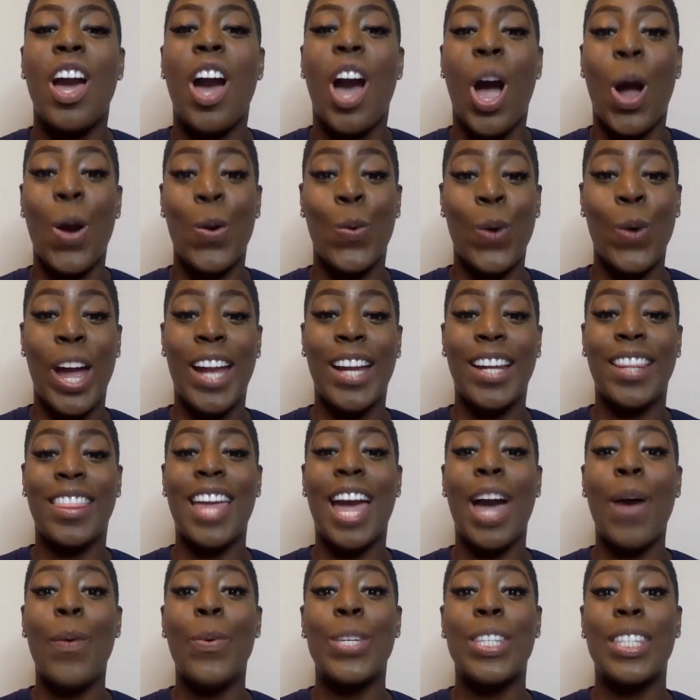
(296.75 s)
All right,
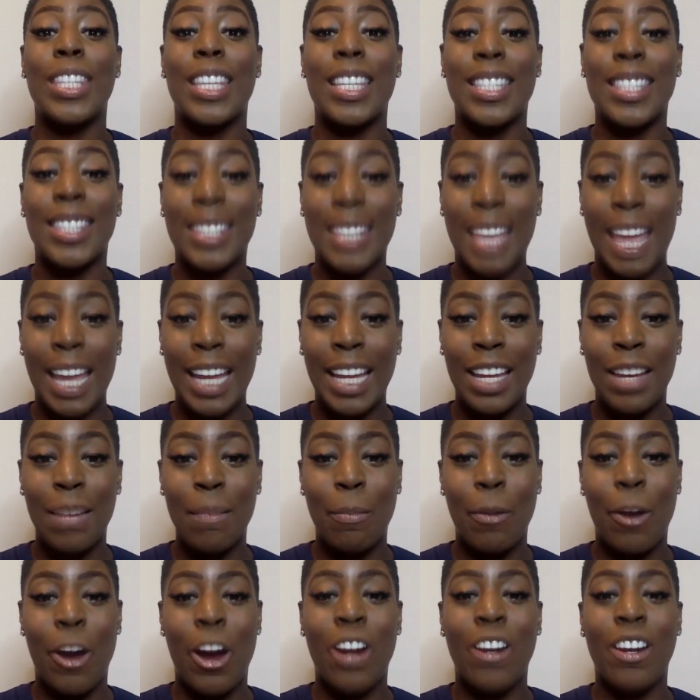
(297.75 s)
that was the second
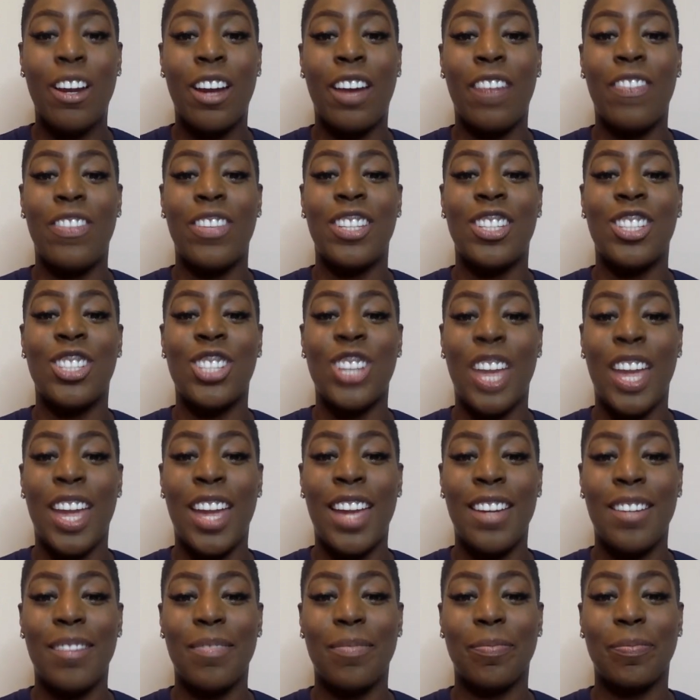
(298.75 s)
part of the chant.